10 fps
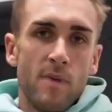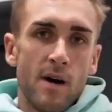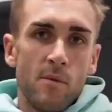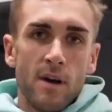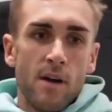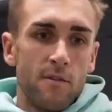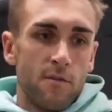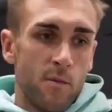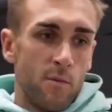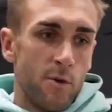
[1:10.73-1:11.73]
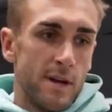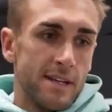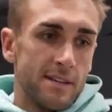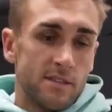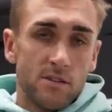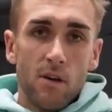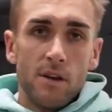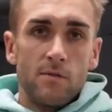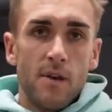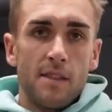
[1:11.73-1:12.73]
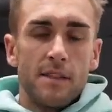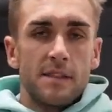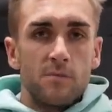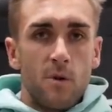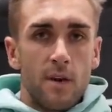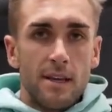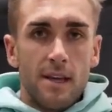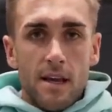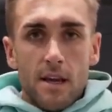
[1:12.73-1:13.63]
but we're going for a pretty solid run this morning.